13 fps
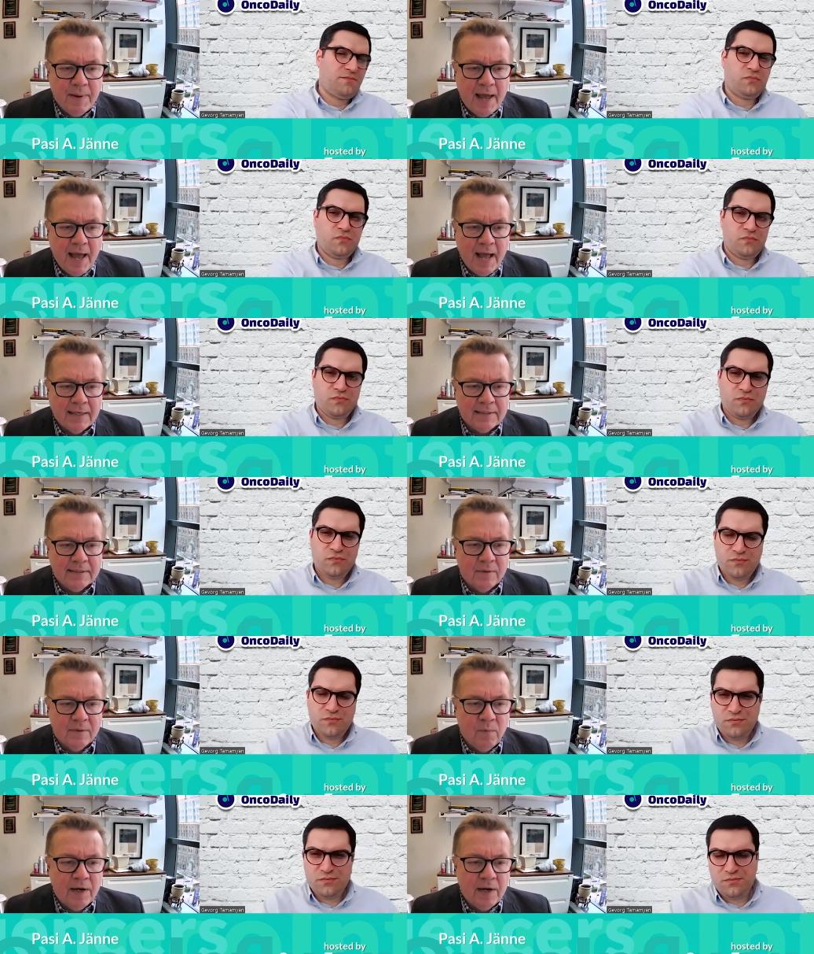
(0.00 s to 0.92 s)
Speaker 1: past
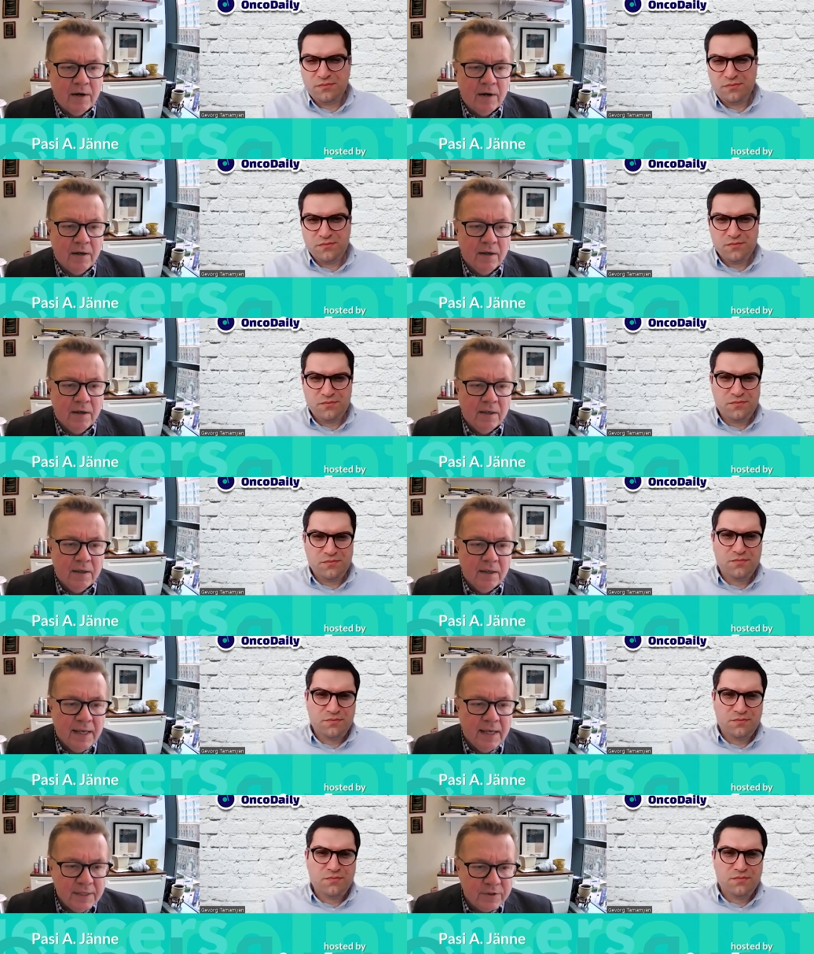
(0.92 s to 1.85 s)
and where
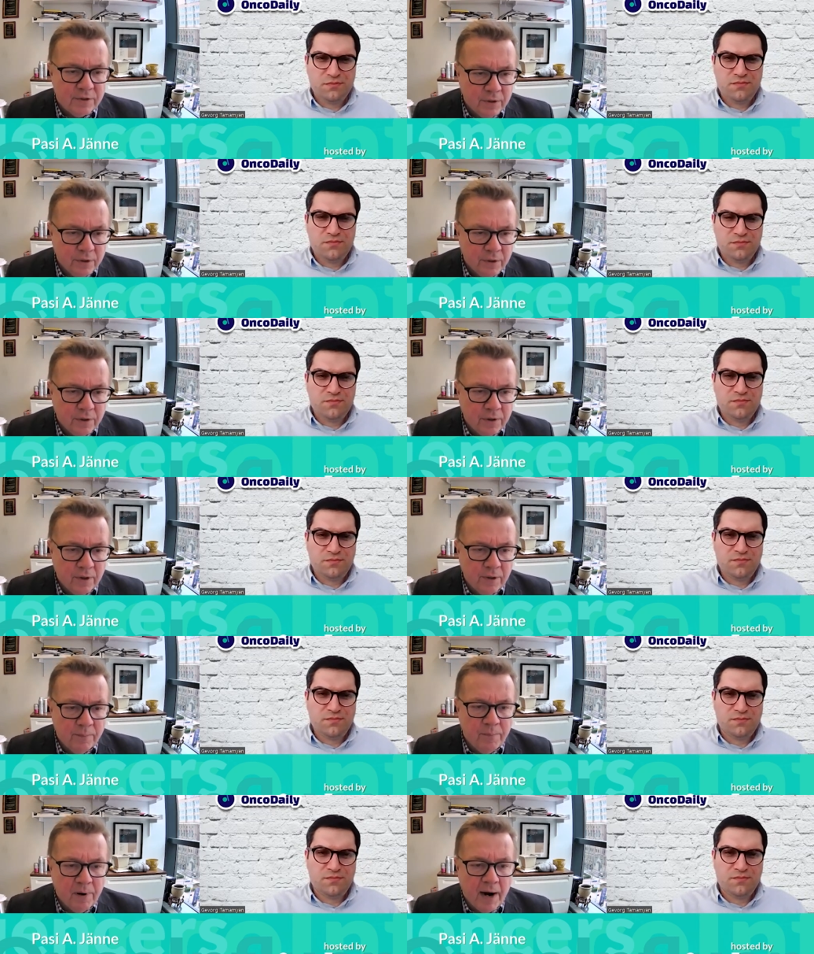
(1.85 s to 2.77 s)
his or her
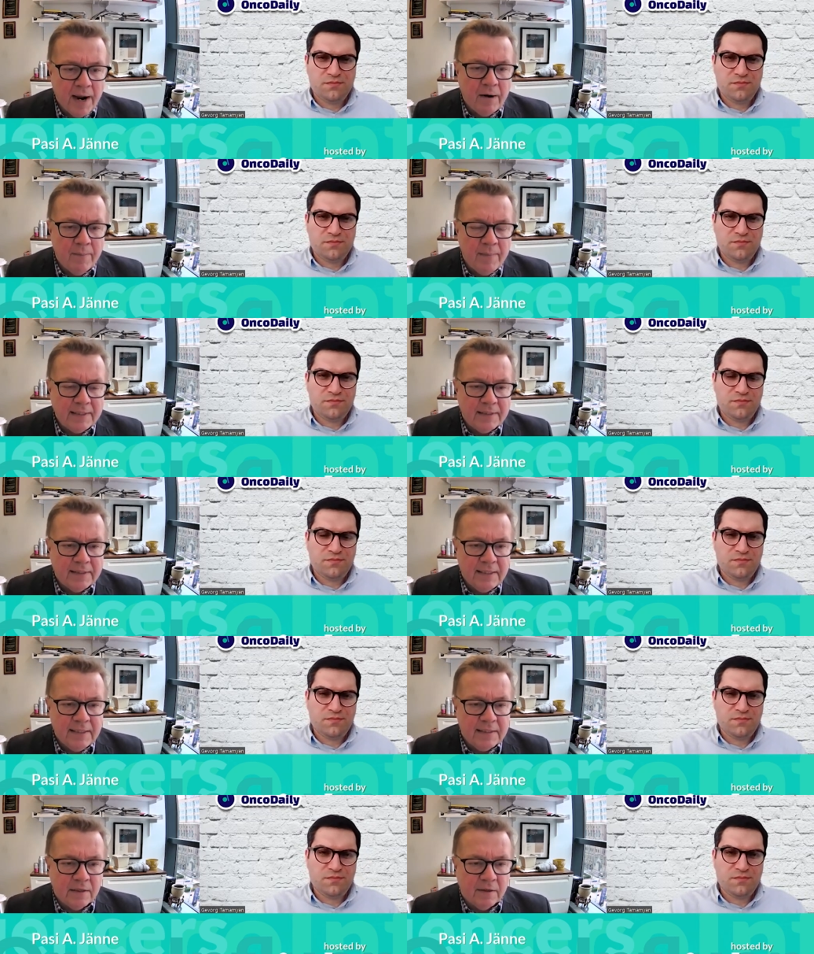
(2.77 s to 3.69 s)
prior
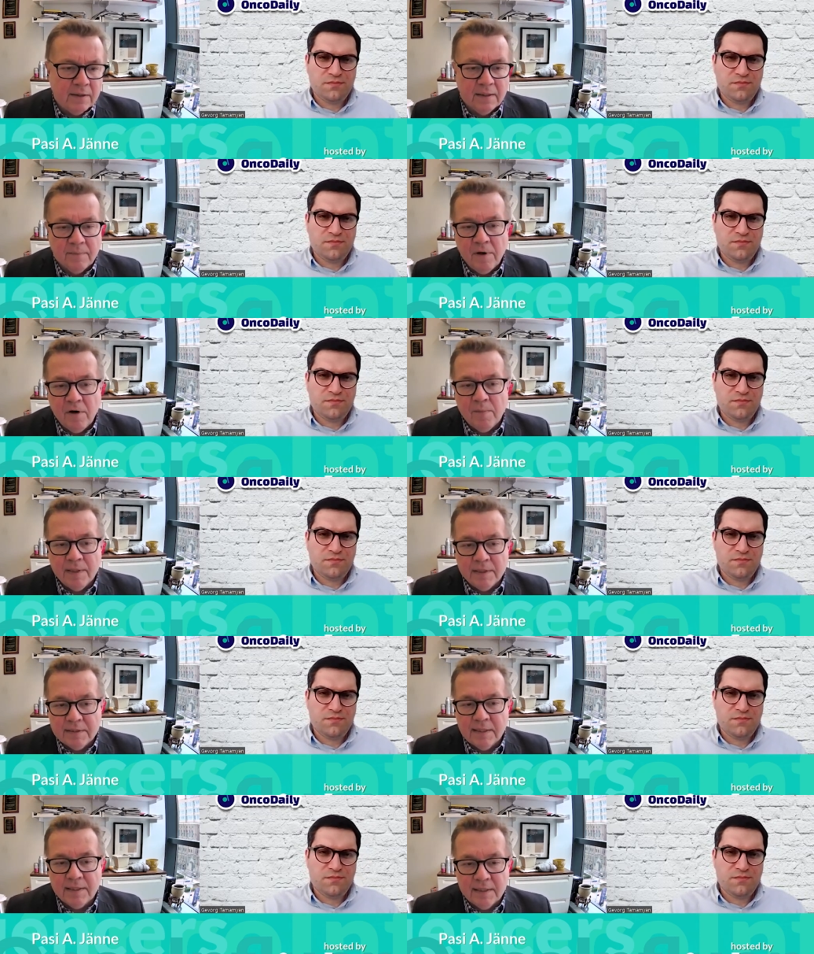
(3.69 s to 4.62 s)
mentees are at the
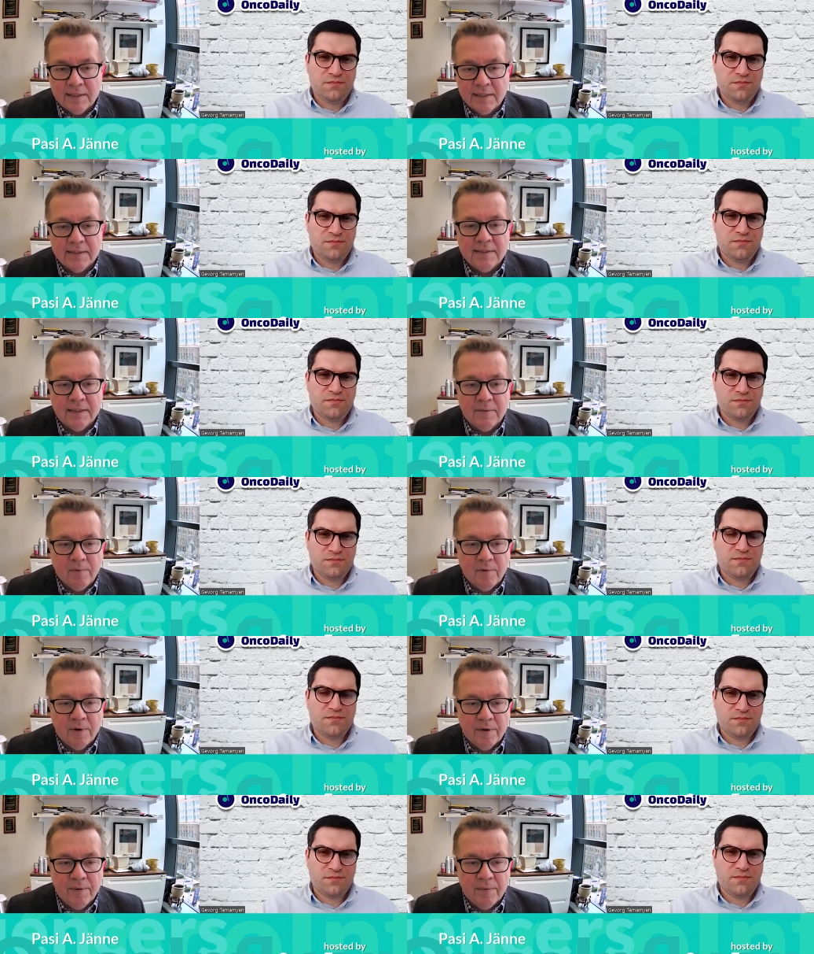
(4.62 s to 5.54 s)
moment. I think that's an
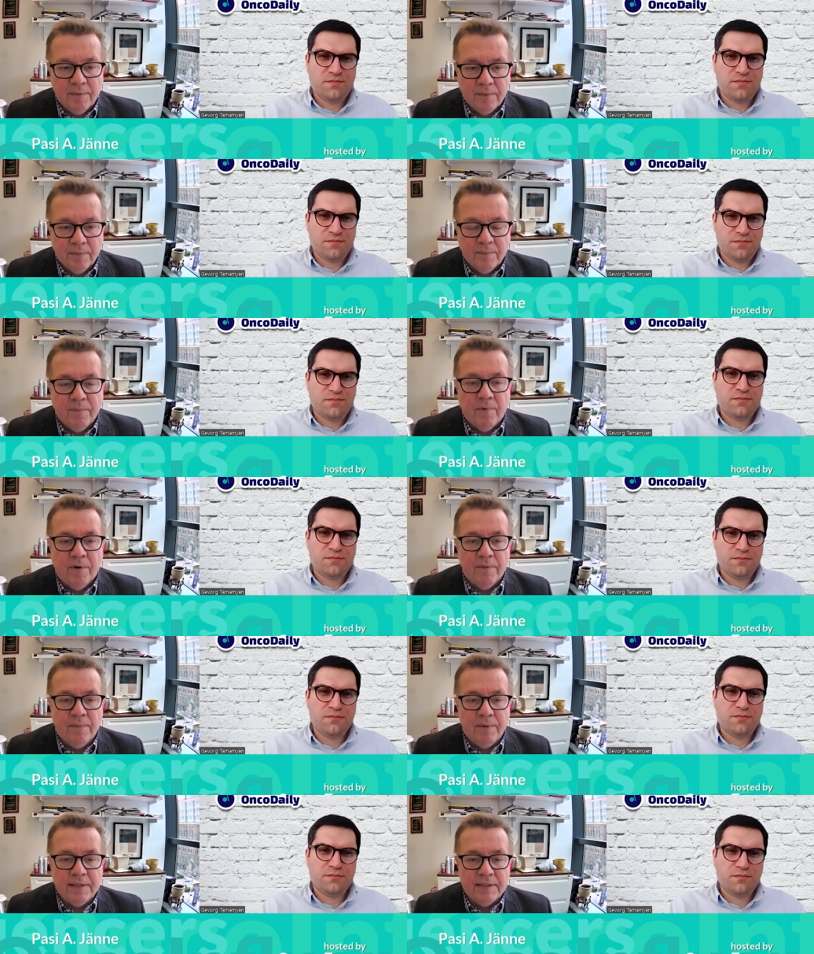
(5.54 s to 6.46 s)
important
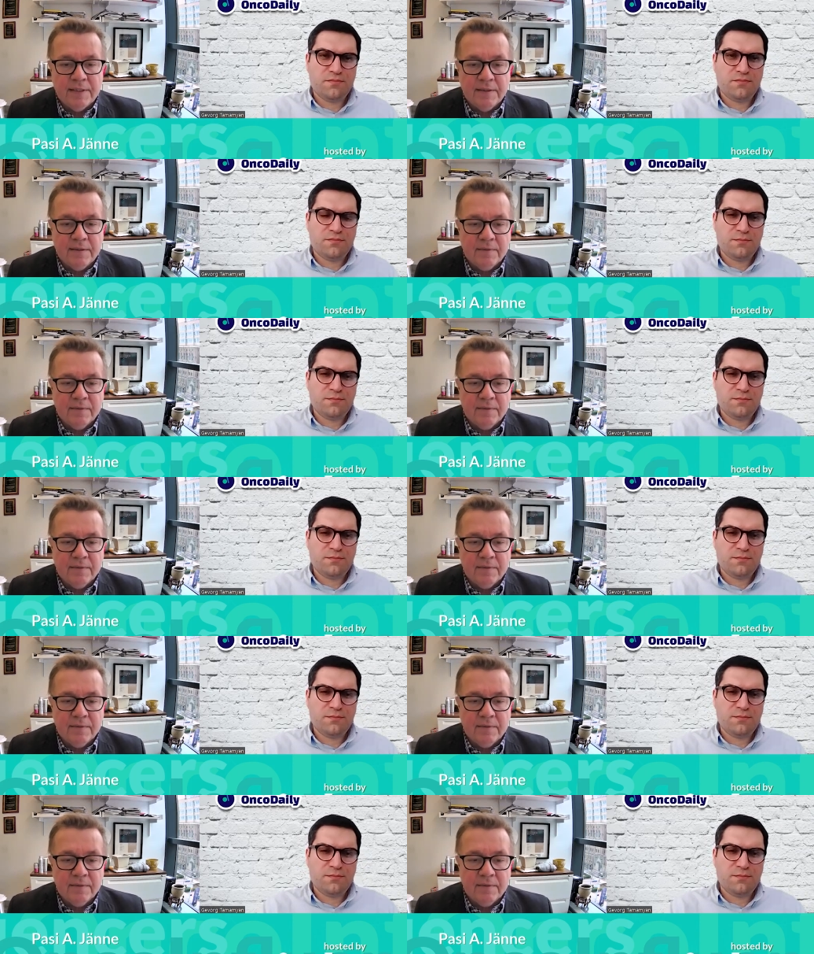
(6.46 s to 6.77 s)
important piece. And